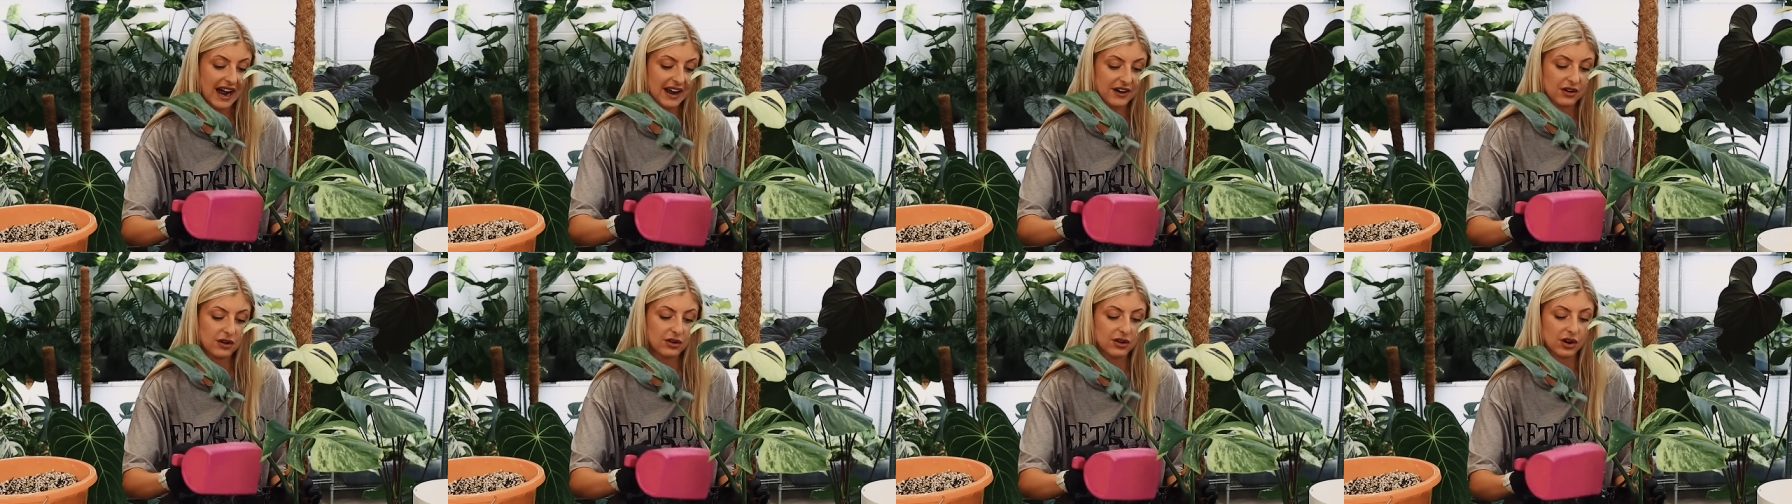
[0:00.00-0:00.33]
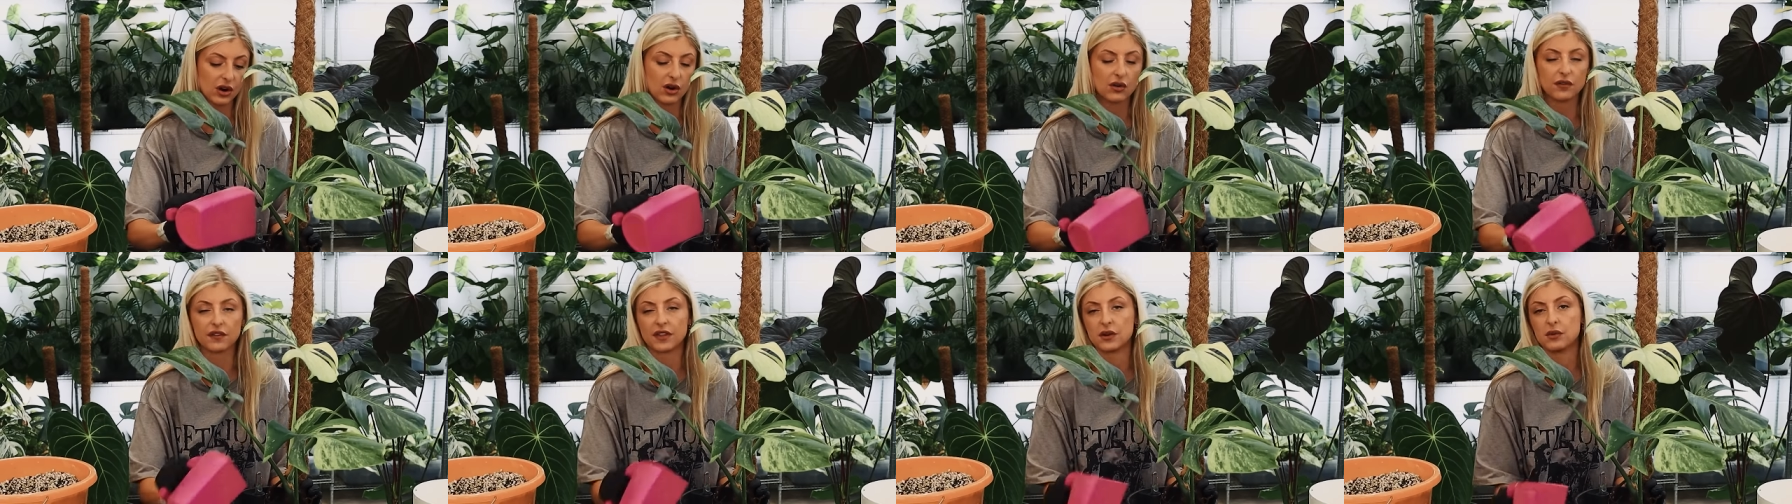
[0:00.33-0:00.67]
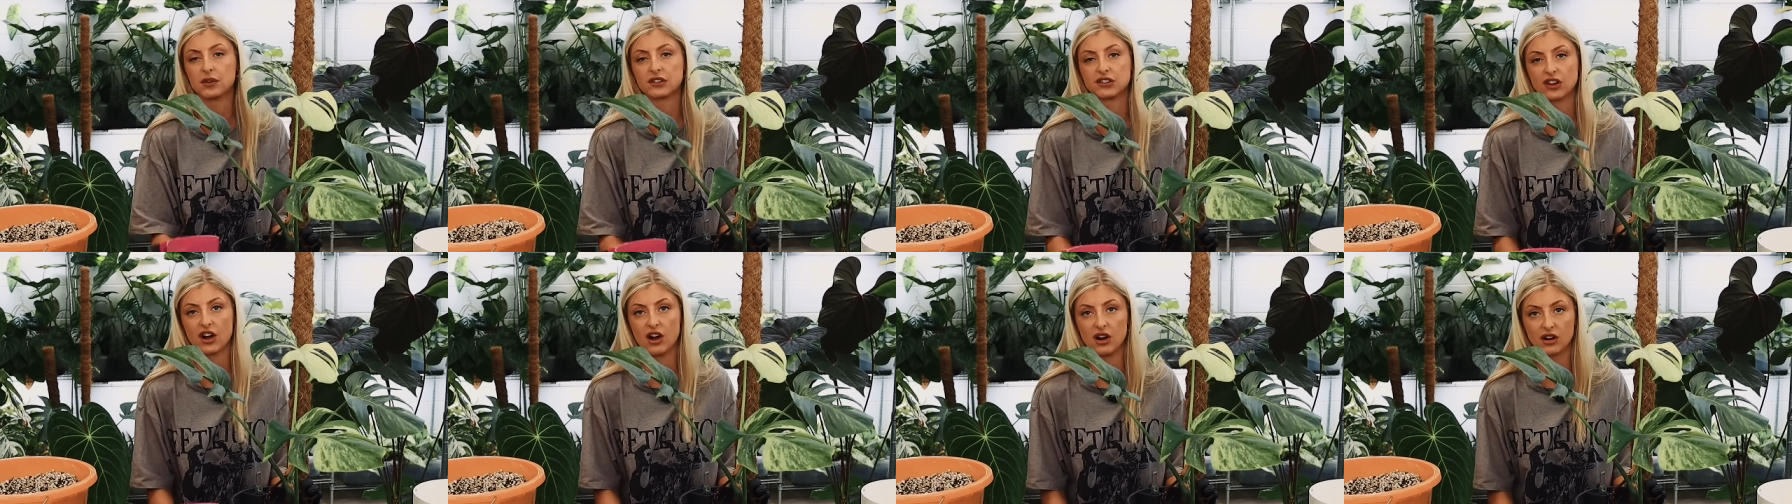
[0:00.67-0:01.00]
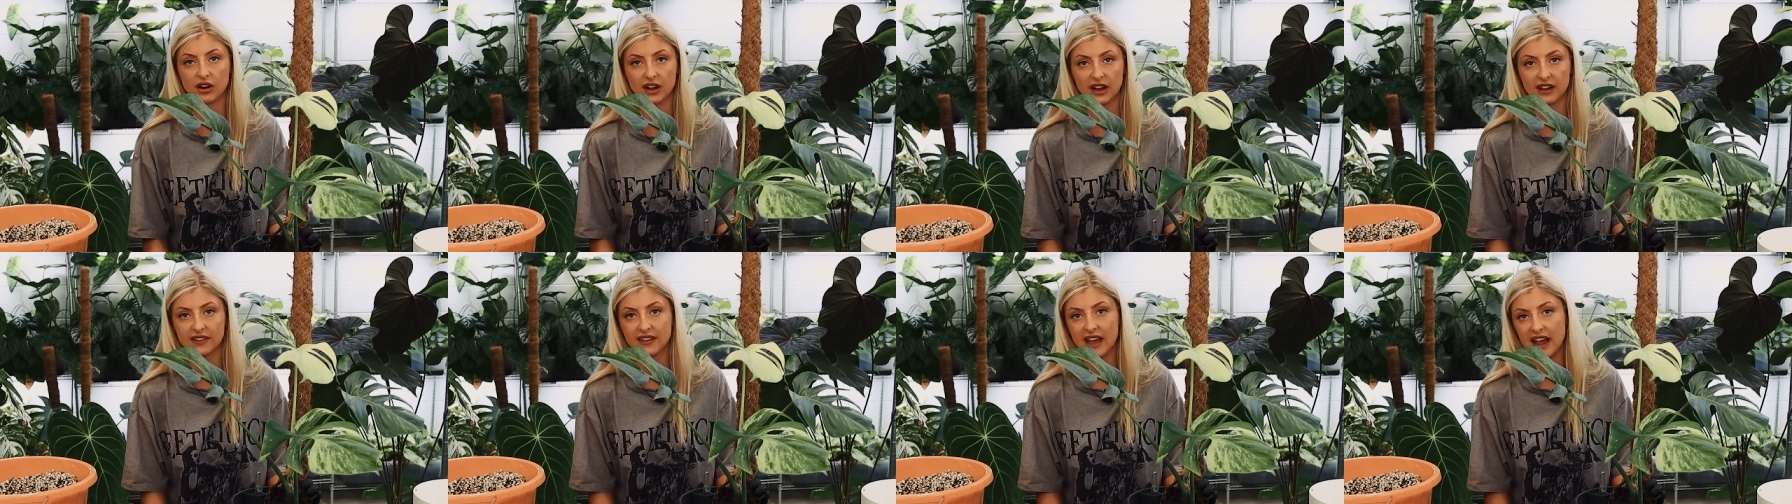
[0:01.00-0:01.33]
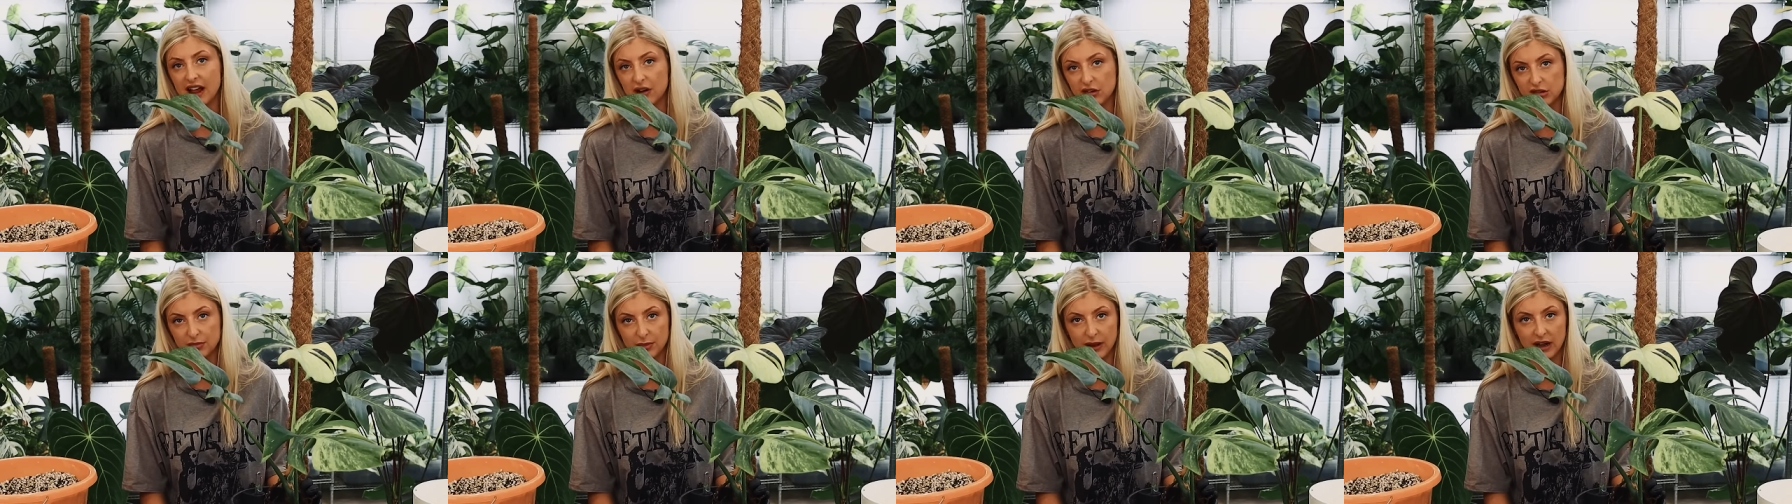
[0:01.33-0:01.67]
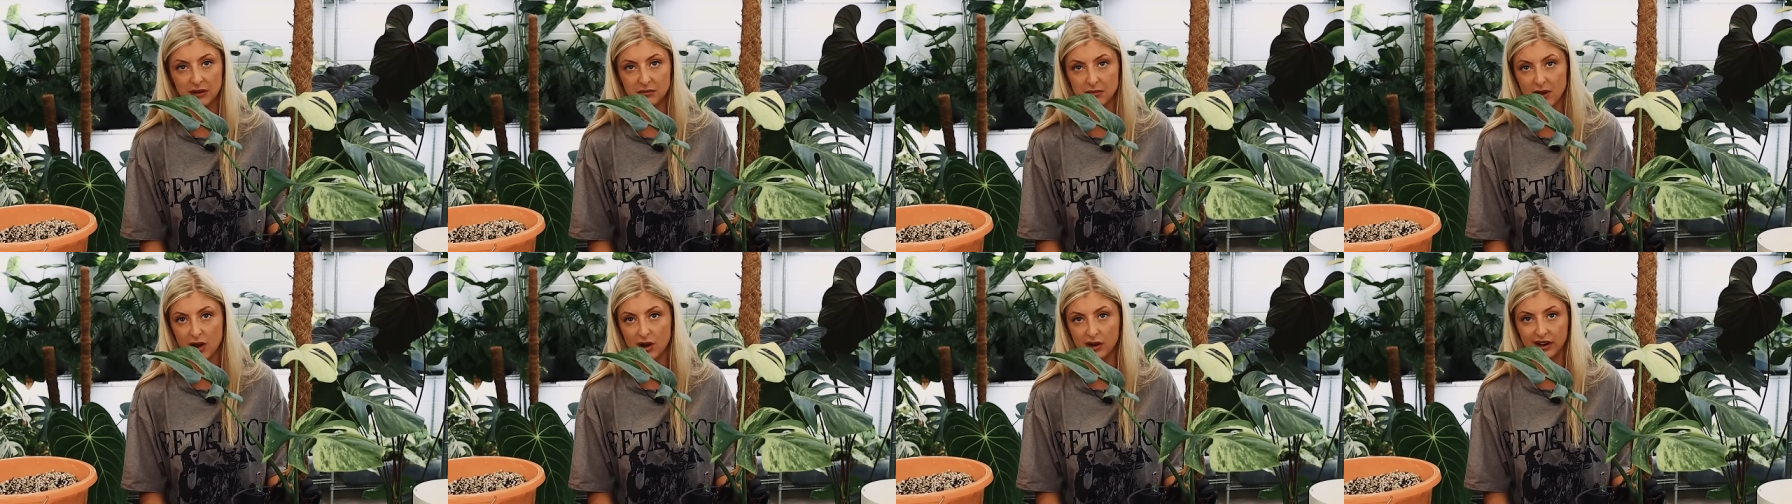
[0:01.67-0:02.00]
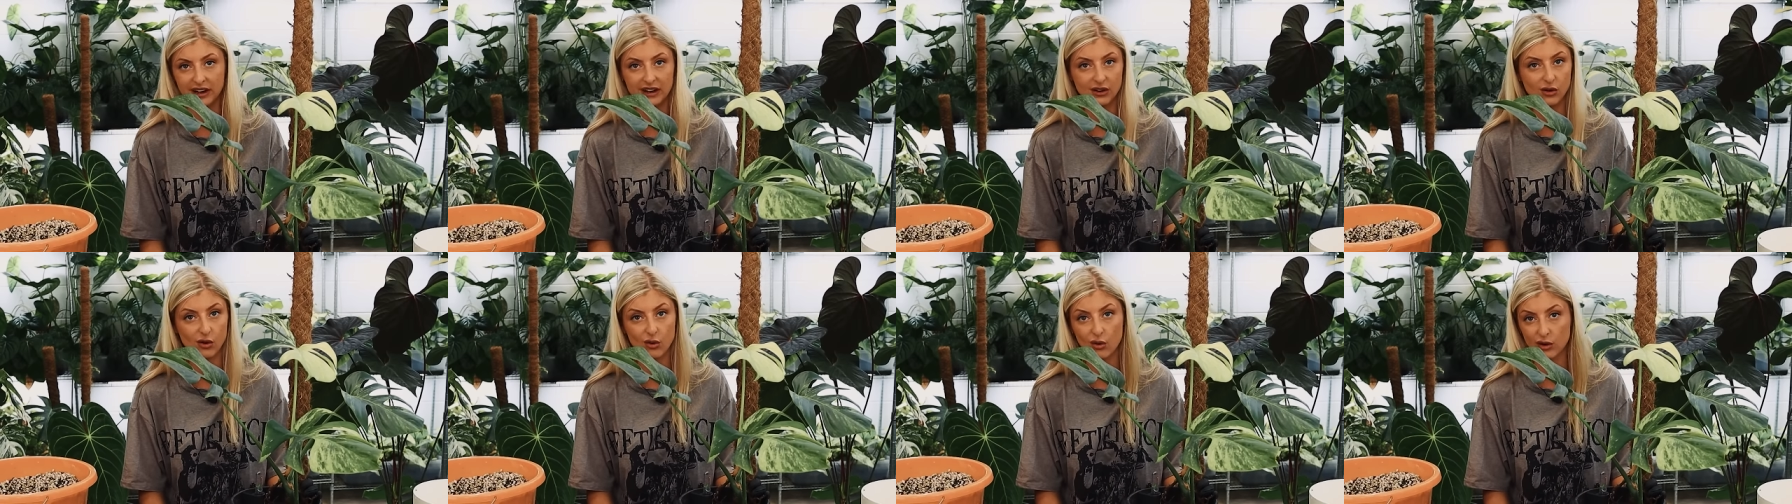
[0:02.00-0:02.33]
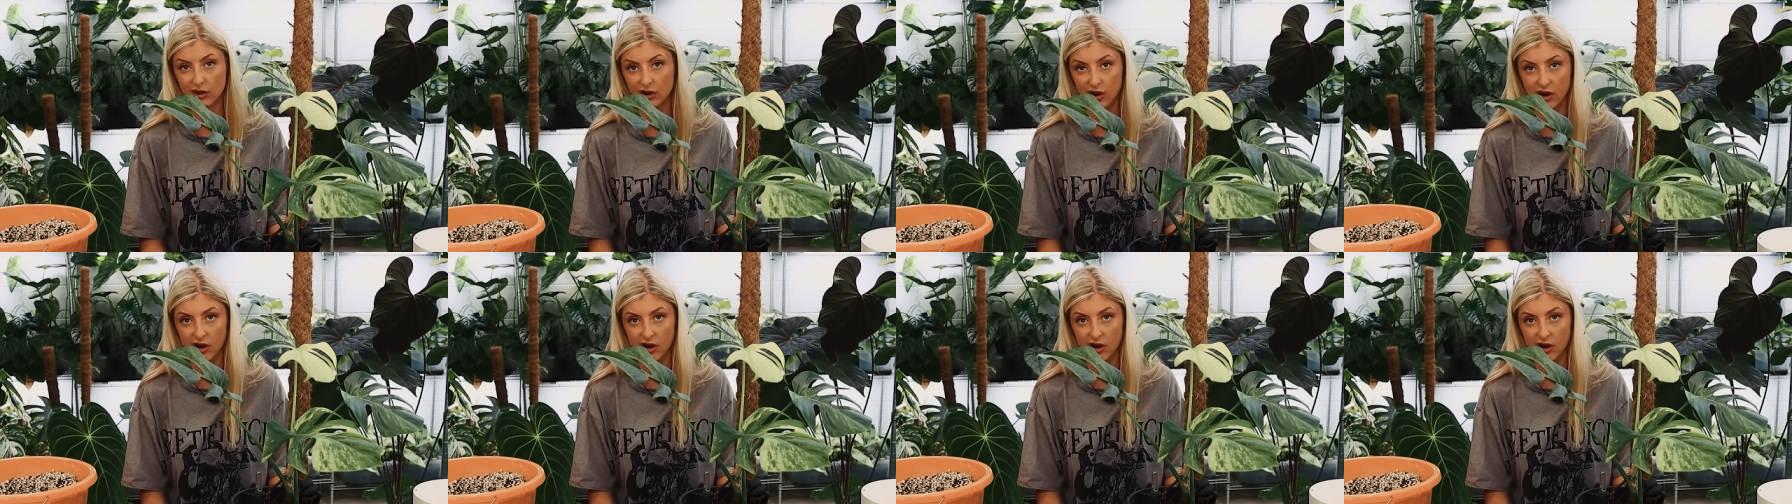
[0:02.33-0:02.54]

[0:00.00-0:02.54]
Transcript: I don't know if they were targeting the houseplant market or